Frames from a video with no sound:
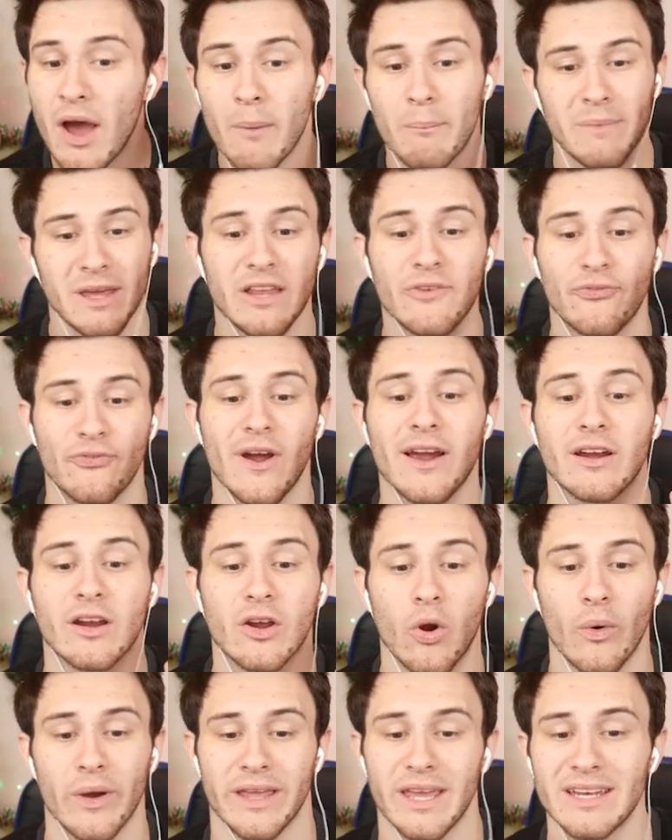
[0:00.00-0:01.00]
Me and Frank are
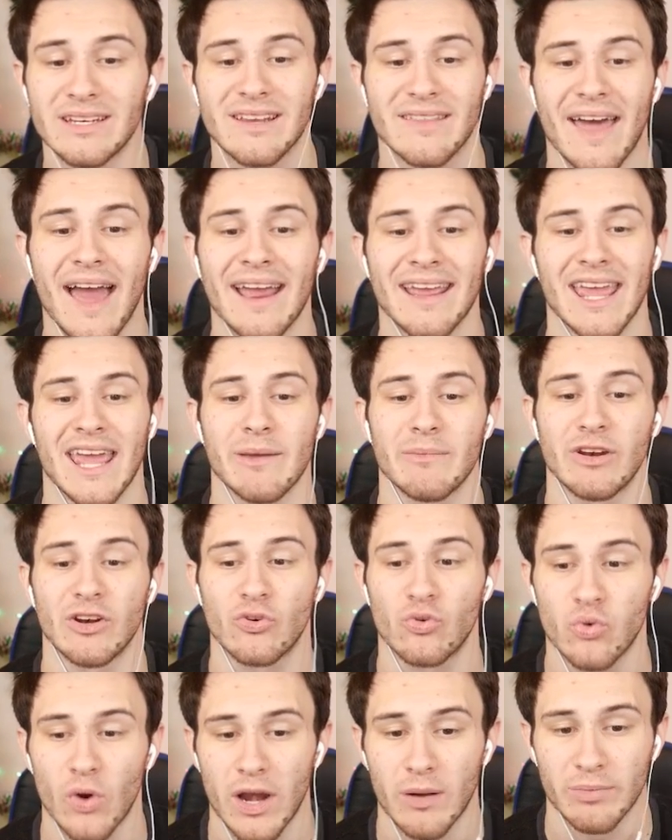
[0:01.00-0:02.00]
going into that game
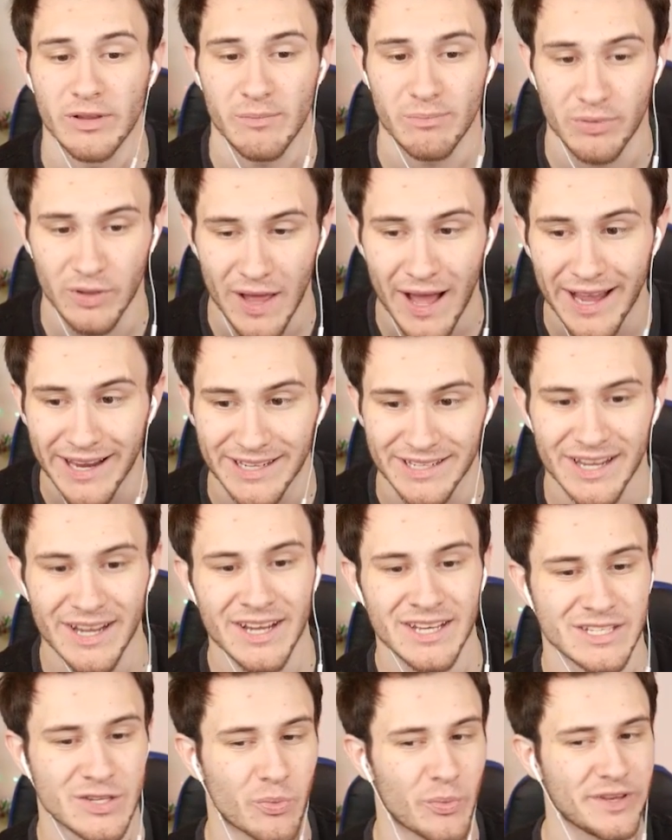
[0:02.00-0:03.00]
incredibly blind,
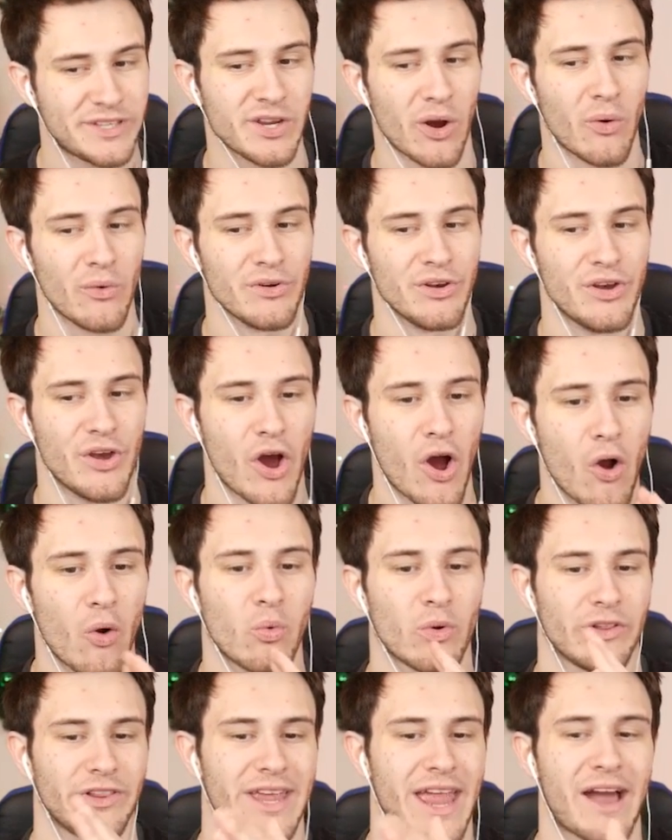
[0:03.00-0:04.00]
so we don't know
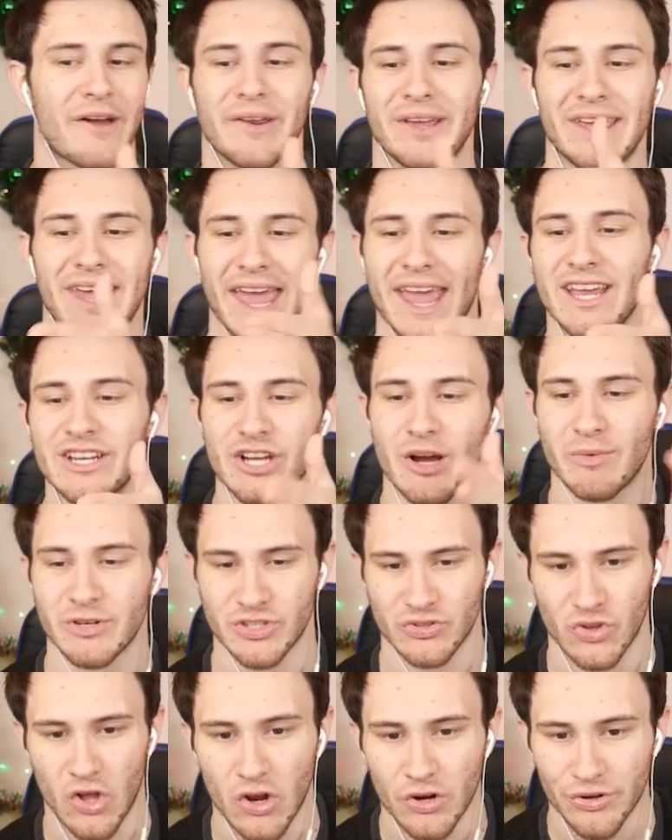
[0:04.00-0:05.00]
really how to gauge how
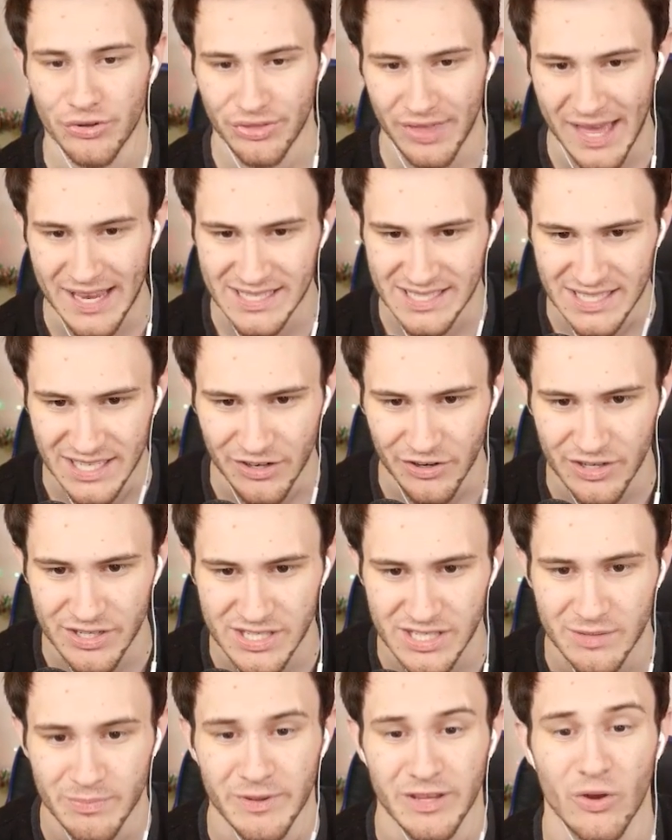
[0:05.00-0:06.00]
much longer that
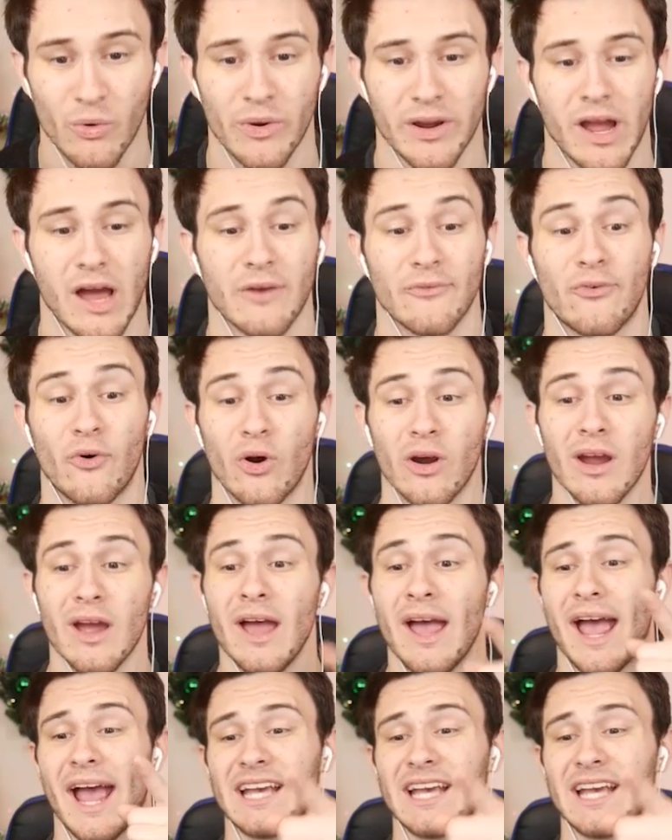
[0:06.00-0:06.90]
series is going to be going on for.